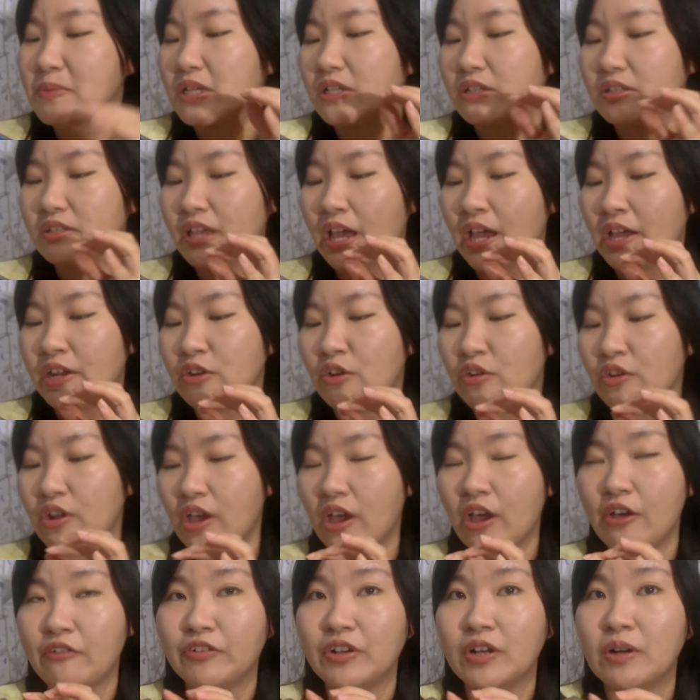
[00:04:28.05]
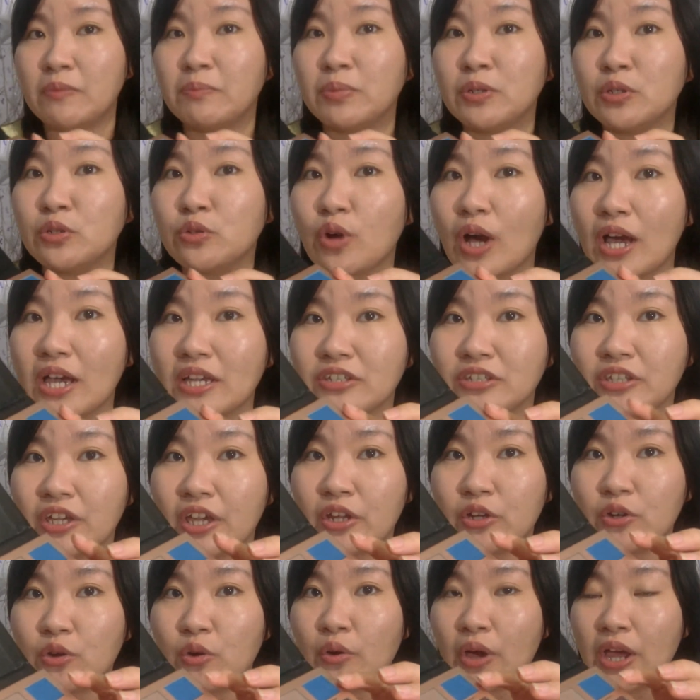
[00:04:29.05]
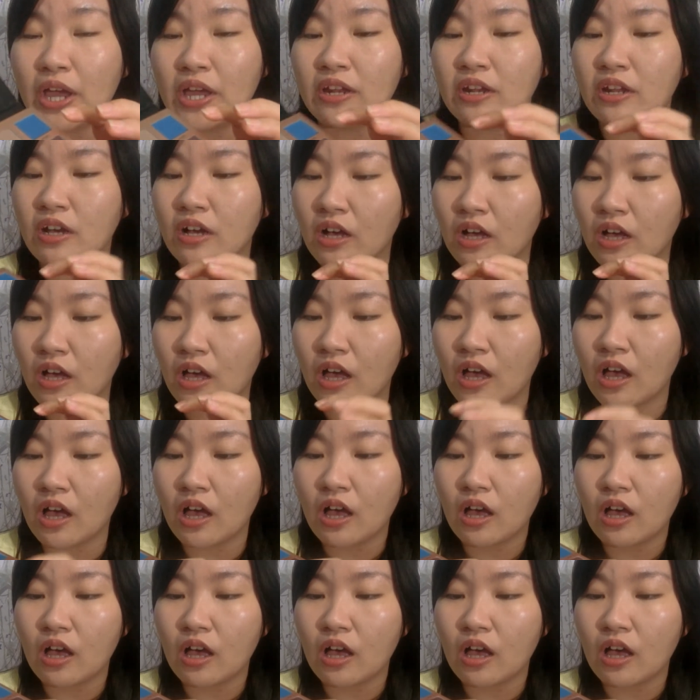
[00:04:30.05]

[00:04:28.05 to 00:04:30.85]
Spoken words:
because I don't have a blue eyeshadow and a